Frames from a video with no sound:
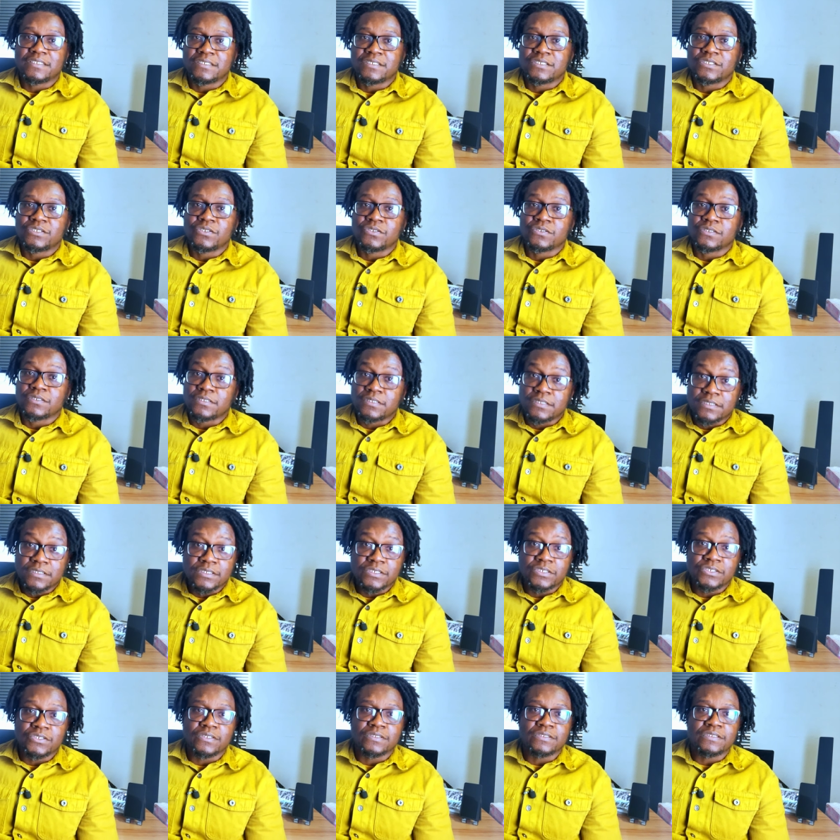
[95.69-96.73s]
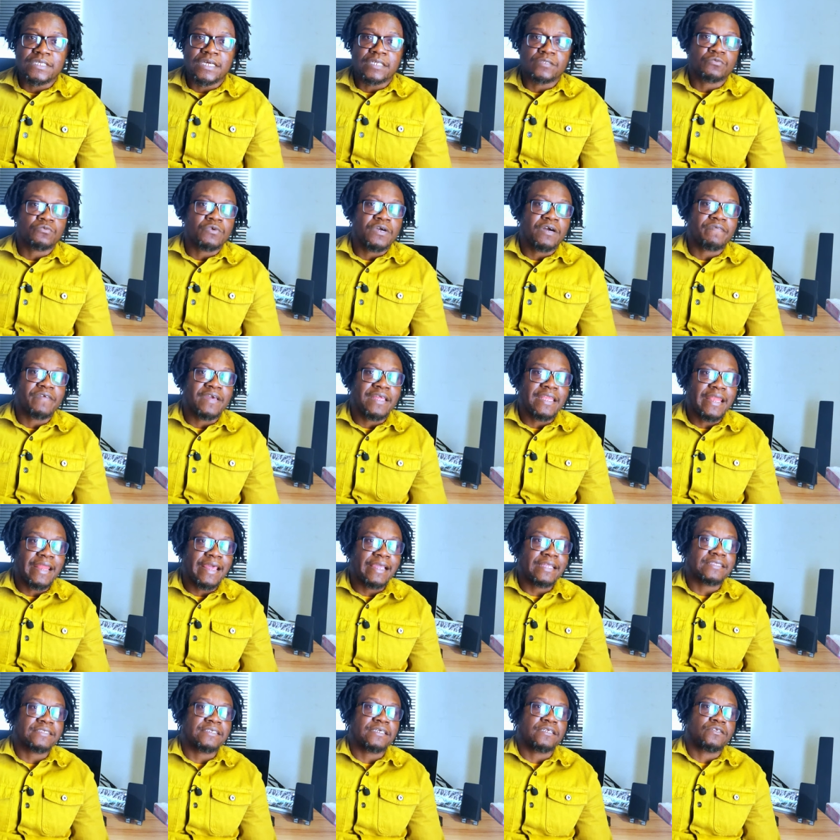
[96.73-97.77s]
decisions that we have
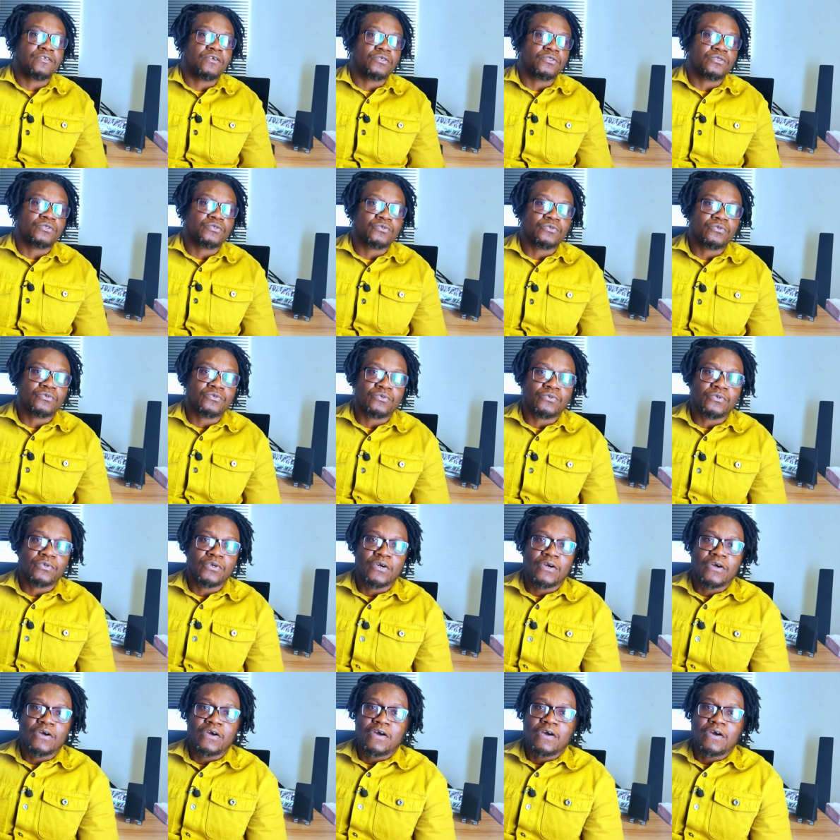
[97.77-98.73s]
elected not to